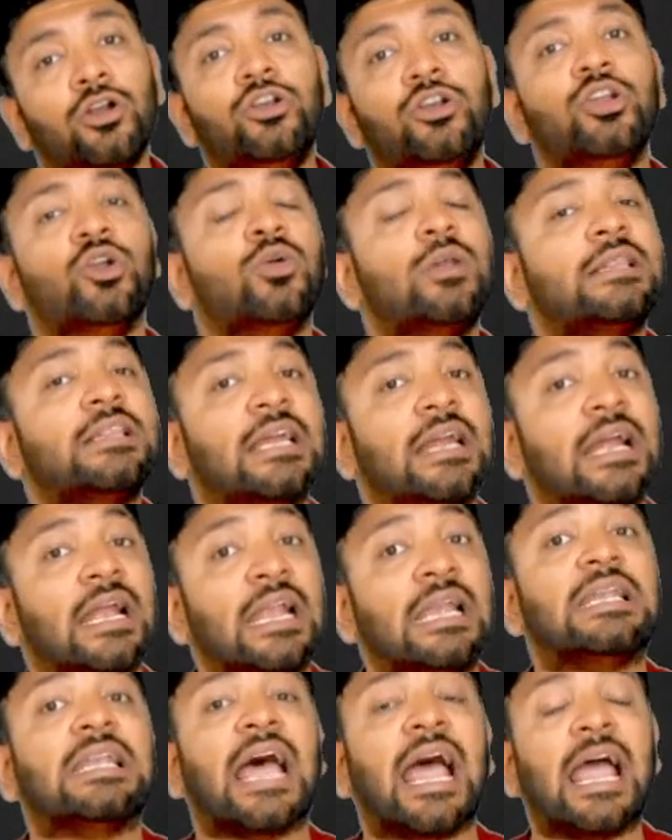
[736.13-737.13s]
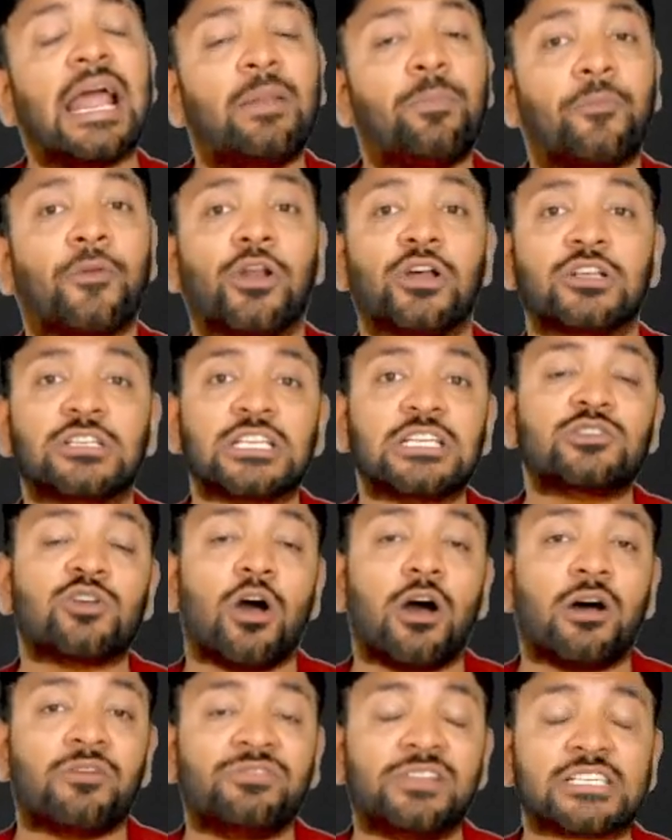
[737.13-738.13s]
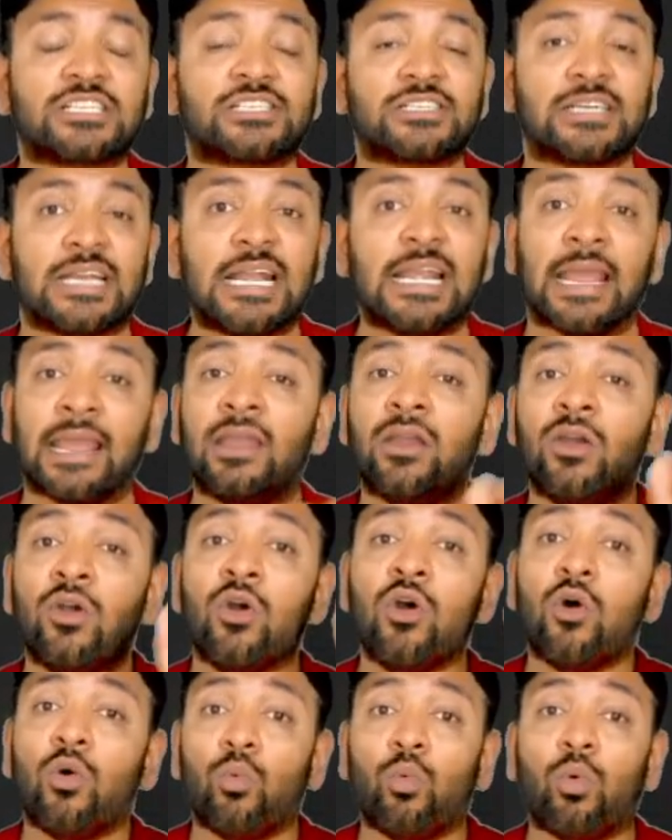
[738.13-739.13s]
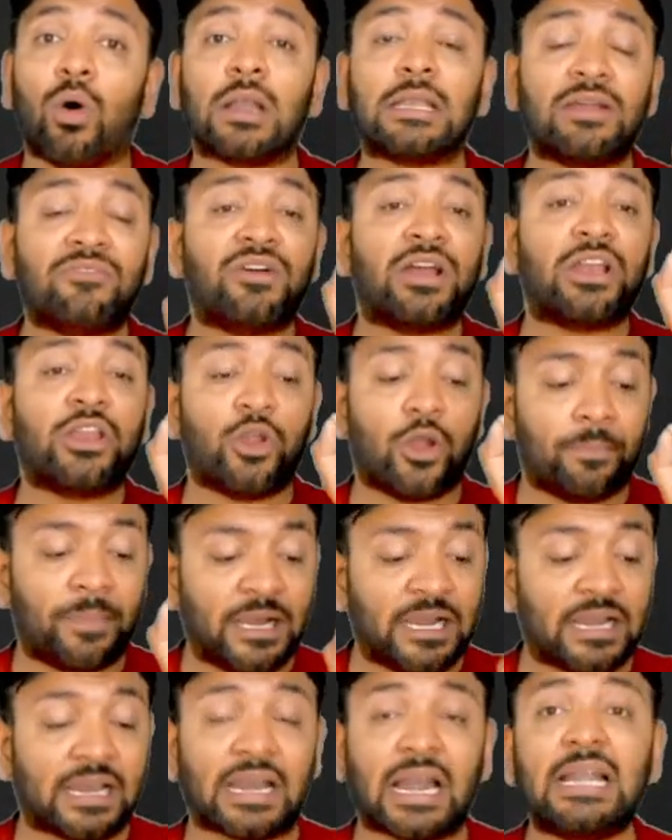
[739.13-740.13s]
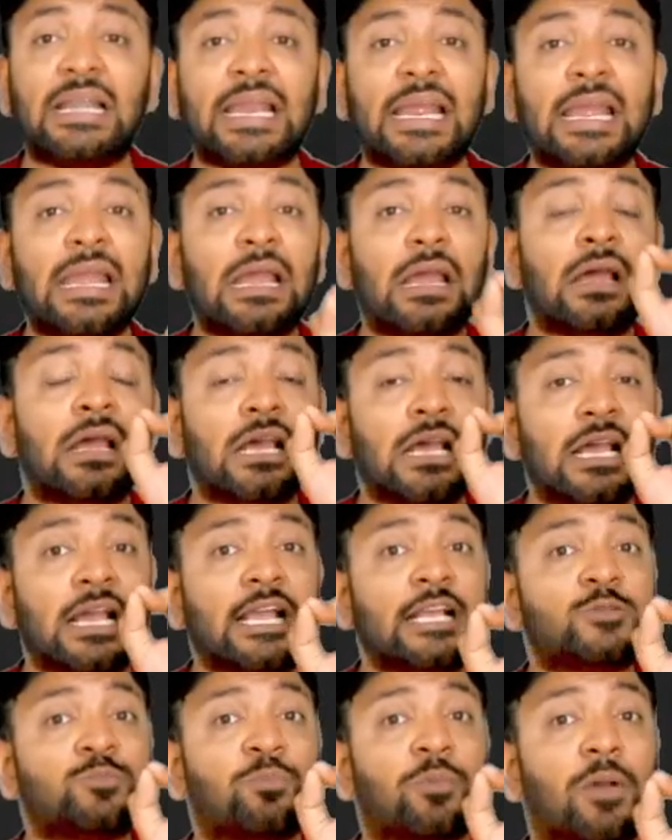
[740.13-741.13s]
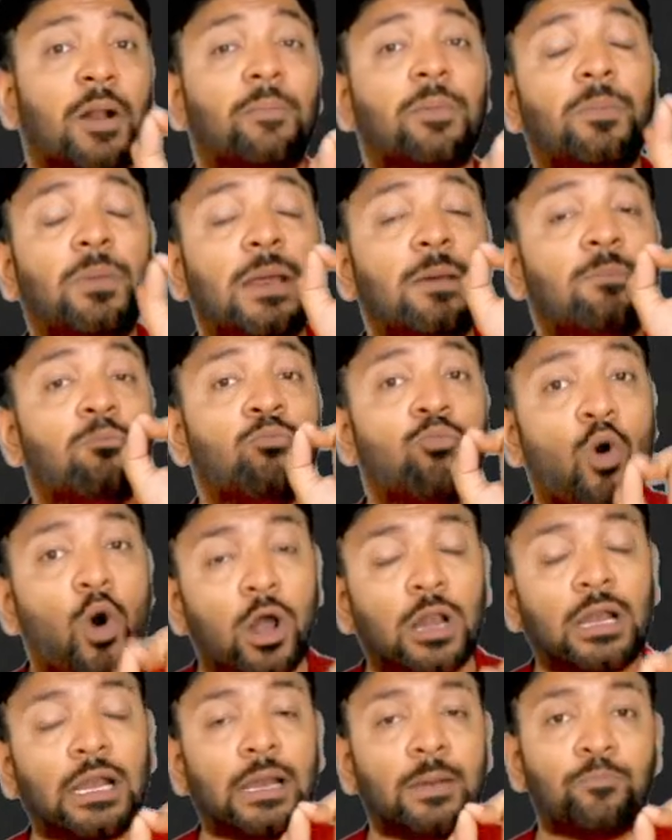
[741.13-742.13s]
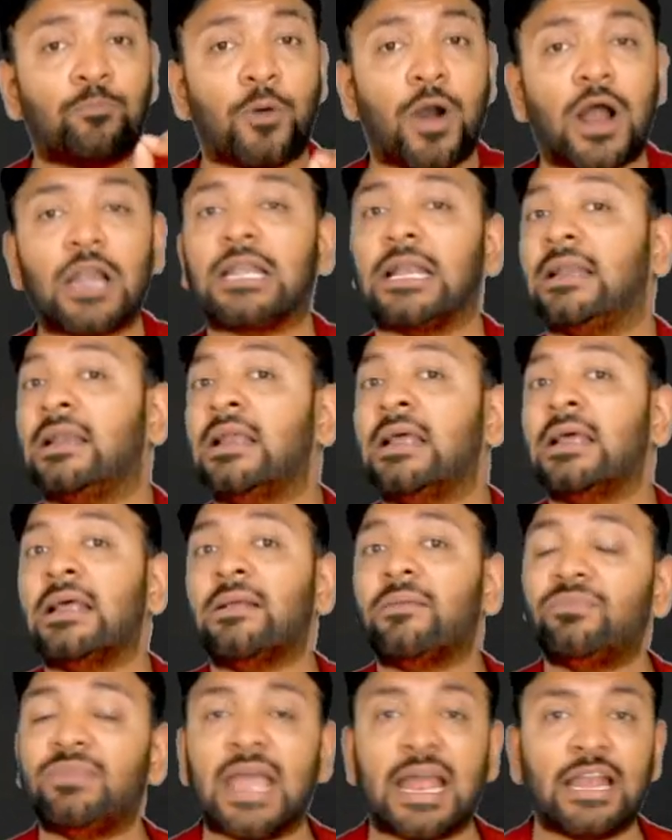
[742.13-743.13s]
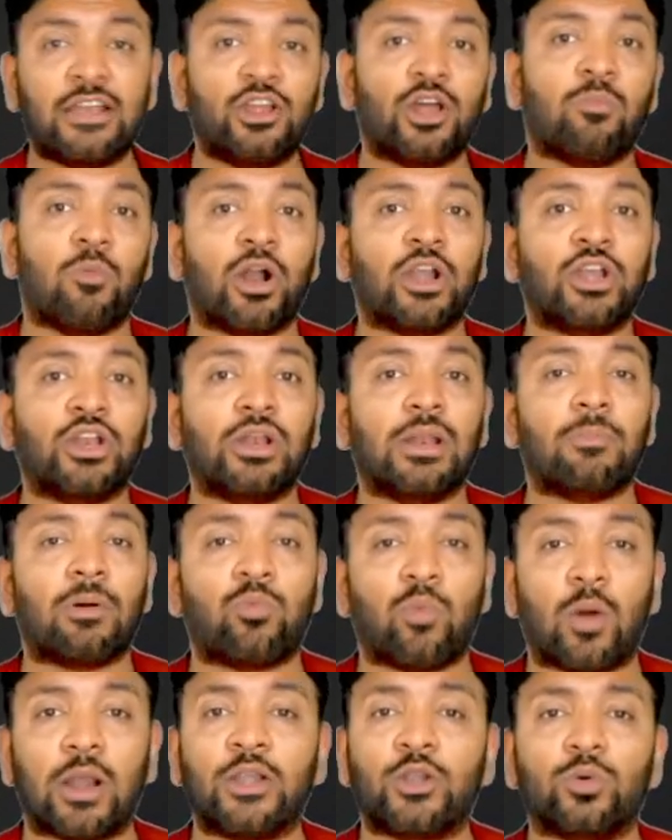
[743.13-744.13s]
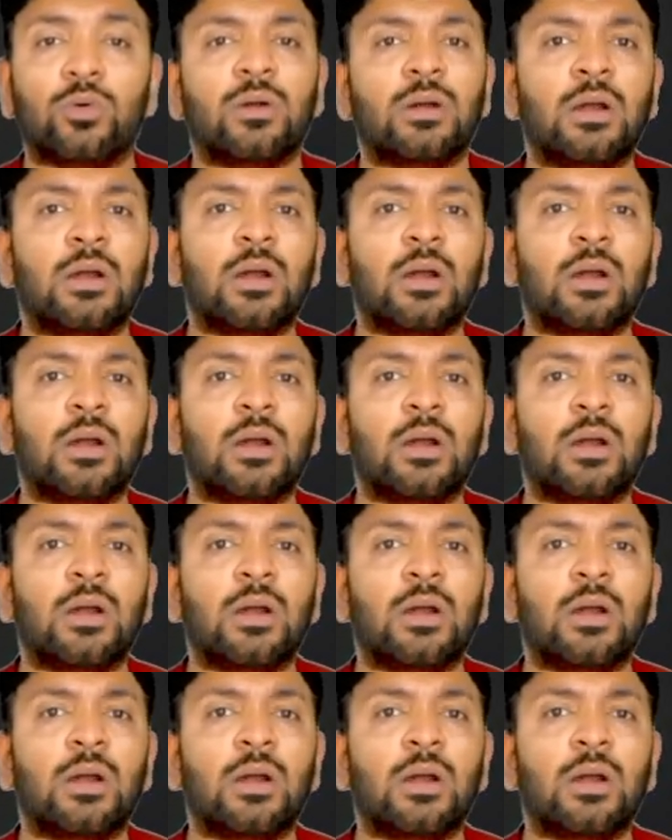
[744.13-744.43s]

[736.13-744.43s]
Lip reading: During the entire process of this training, whatever you have been writing is probably more important than your module number 1-2.